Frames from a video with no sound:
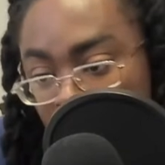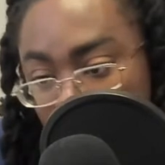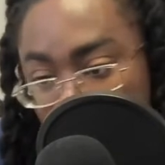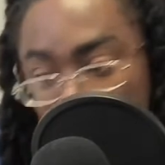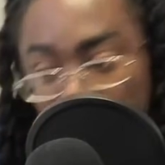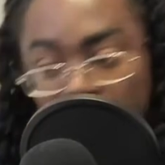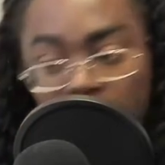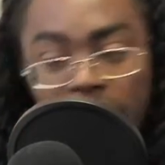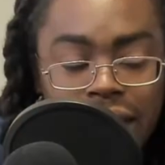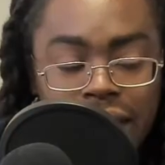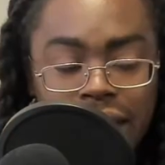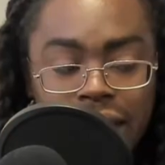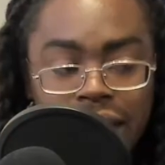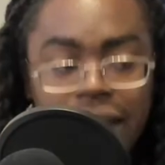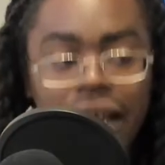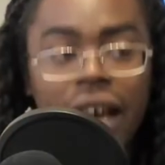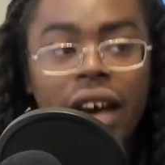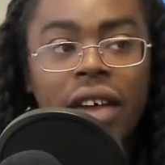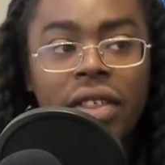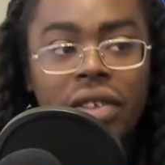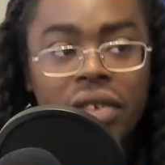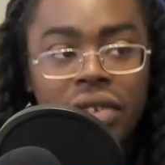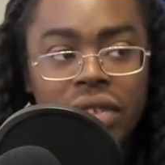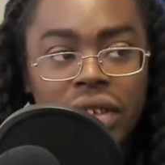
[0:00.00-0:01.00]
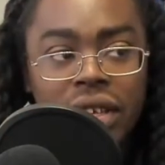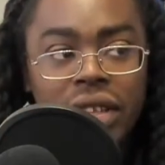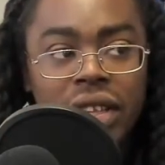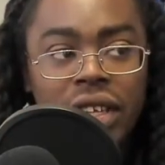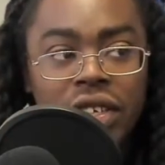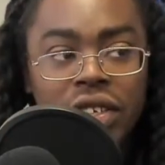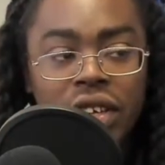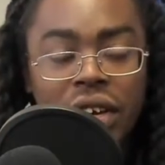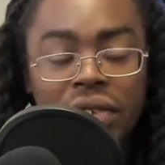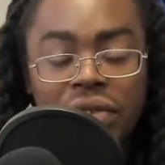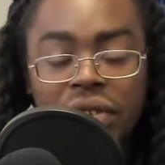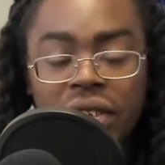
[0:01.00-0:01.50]
Now, the other thing
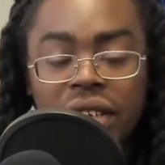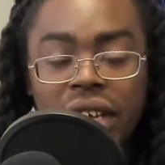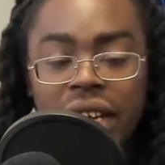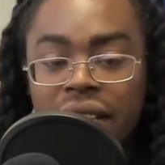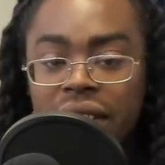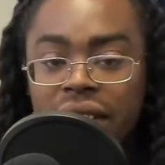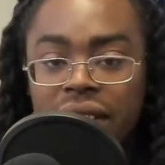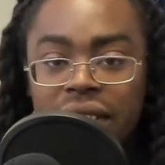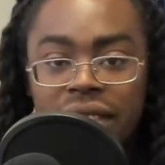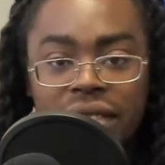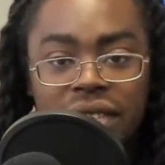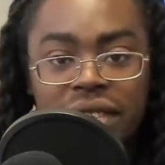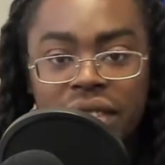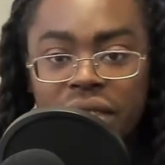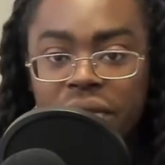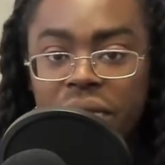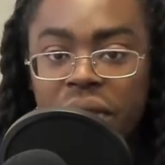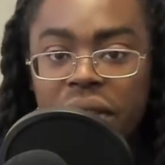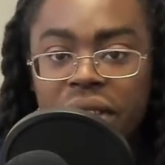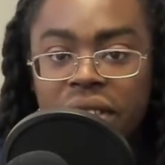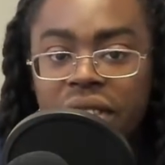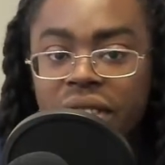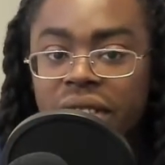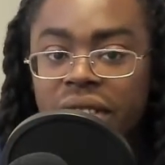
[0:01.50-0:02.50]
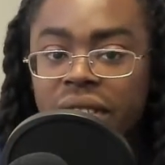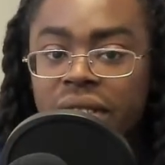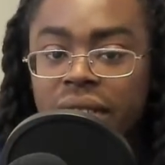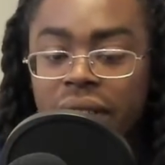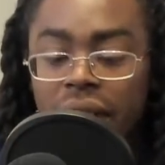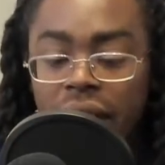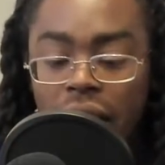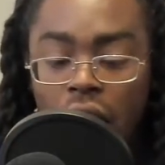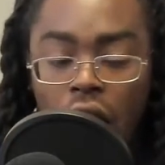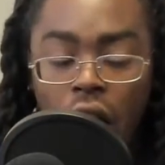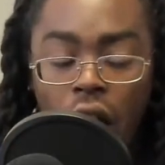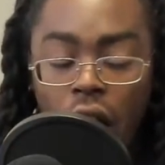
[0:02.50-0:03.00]
that you have to take into consideration
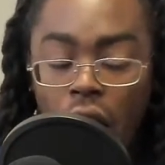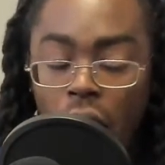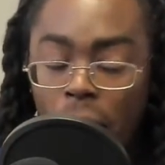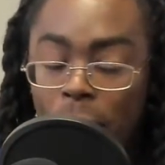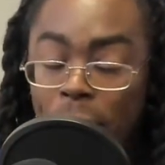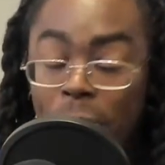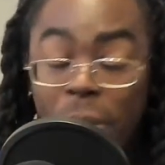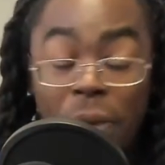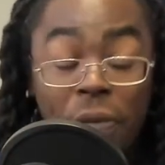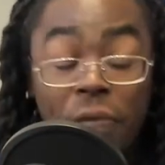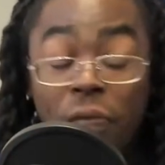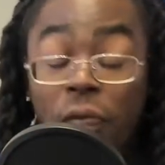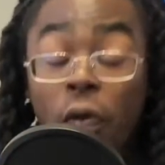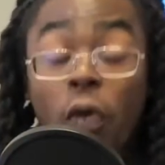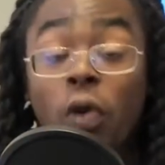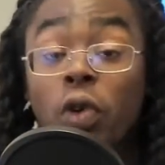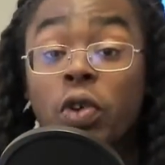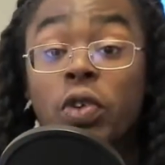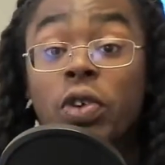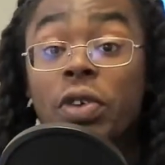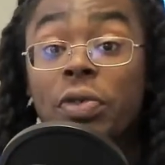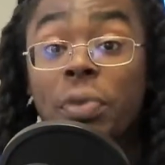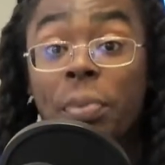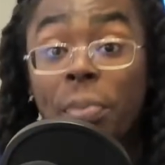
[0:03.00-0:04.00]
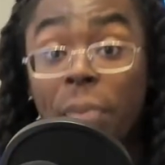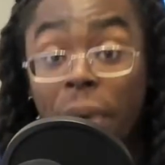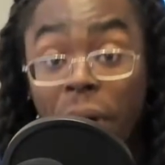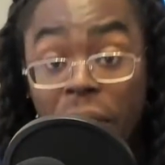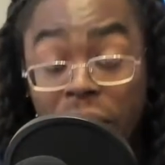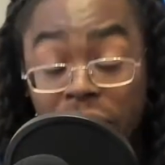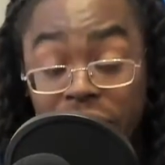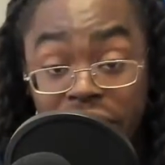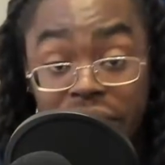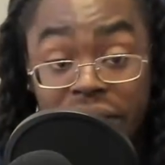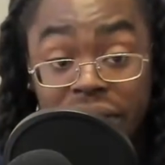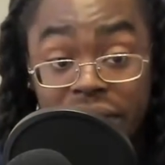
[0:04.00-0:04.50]
before you even
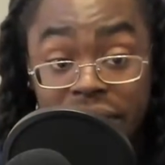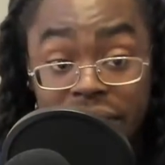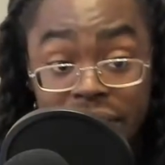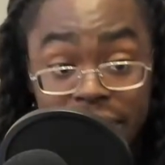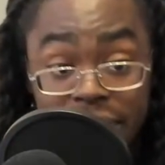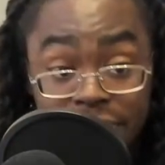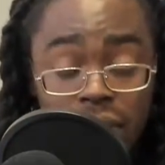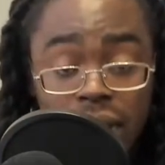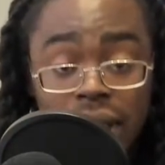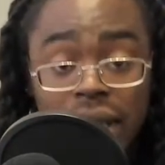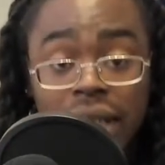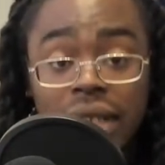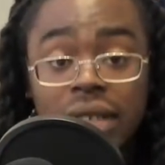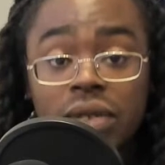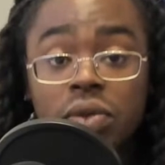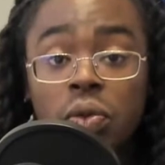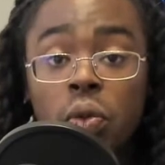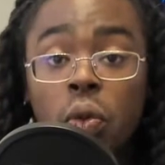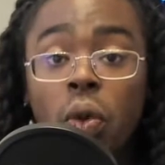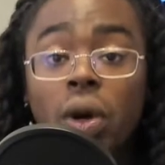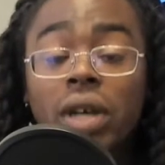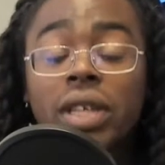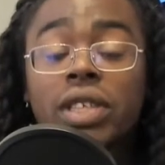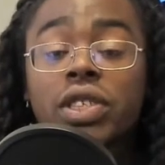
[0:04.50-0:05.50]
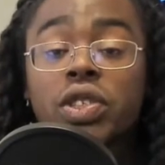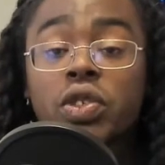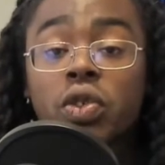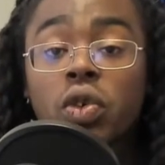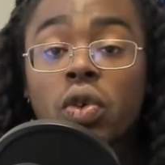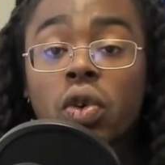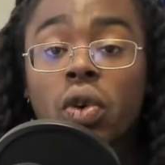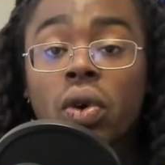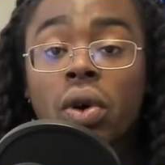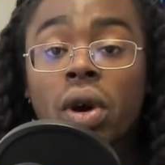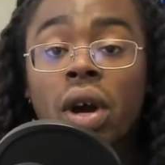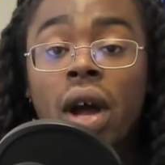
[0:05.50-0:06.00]
purchase is, what is
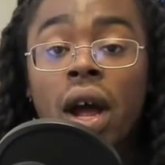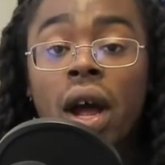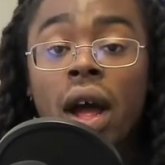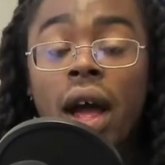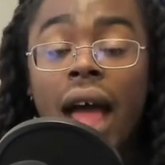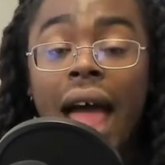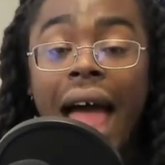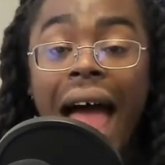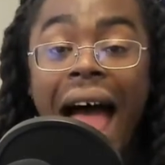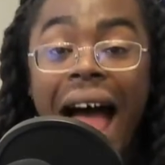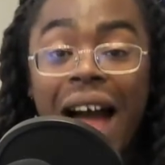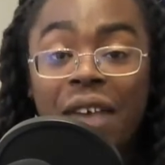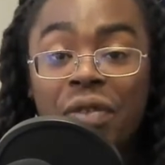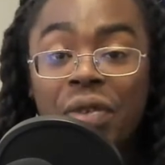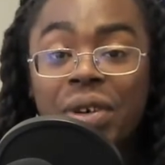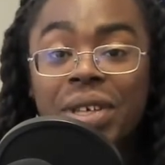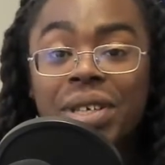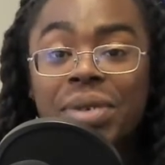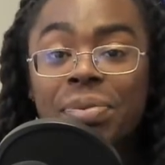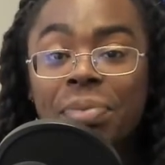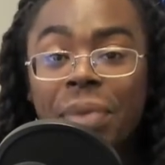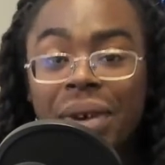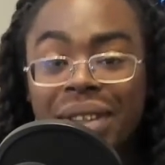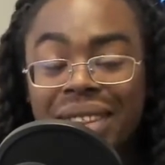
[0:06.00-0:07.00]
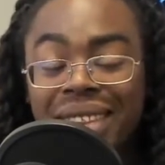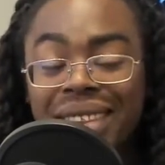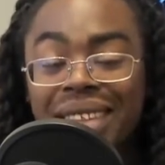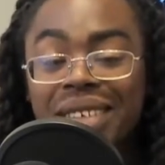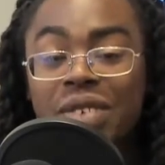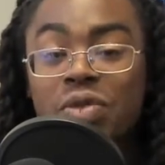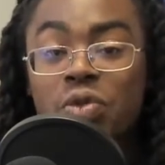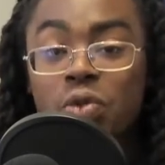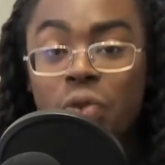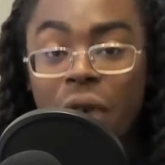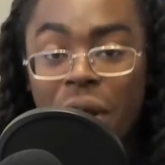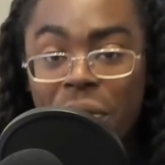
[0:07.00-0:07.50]
your average monthly
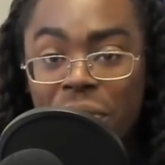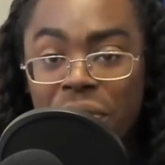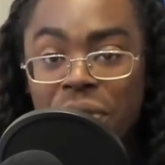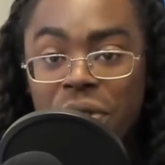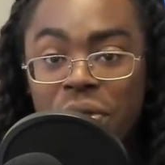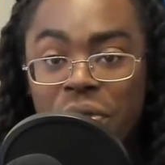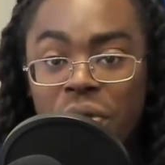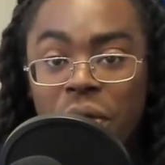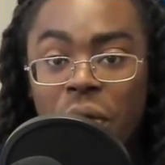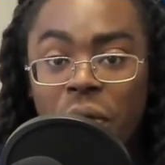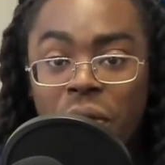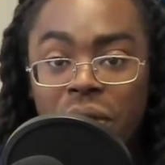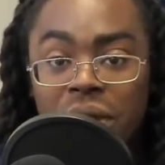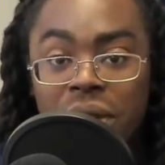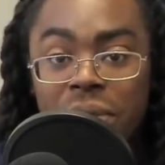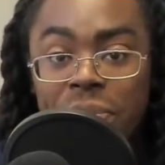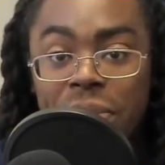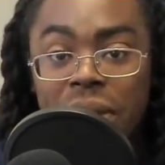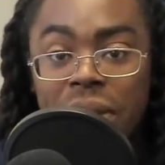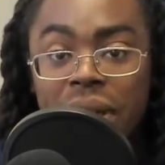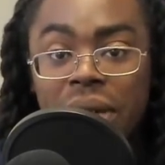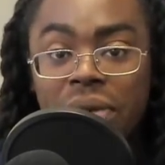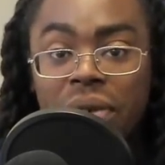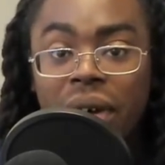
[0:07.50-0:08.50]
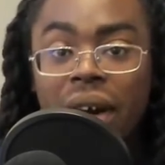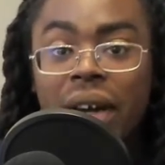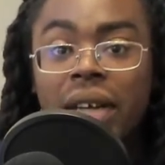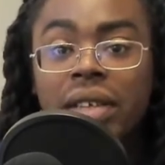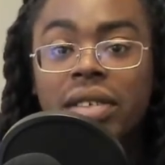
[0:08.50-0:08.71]
revenue going to be, right?